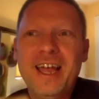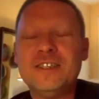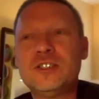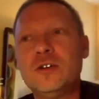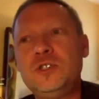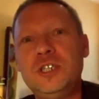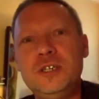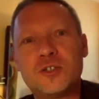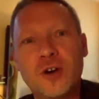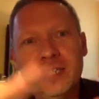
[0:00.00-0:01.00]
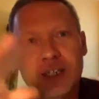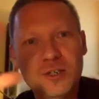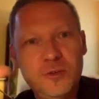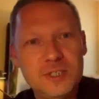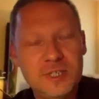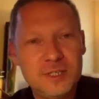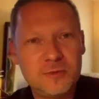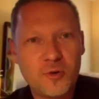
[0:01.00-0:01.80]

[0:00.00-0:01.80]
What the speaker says: And so she tries to do this in this